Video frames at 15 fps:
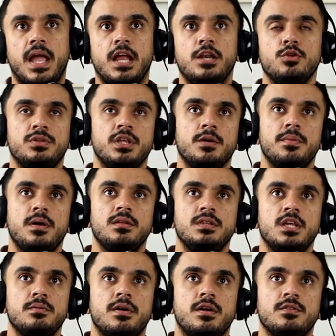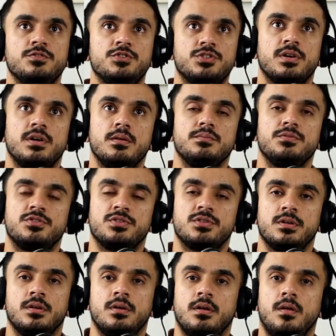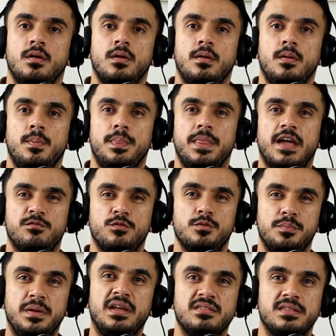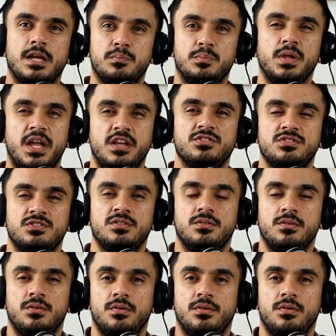And you think about the amount of germs that would be in that place.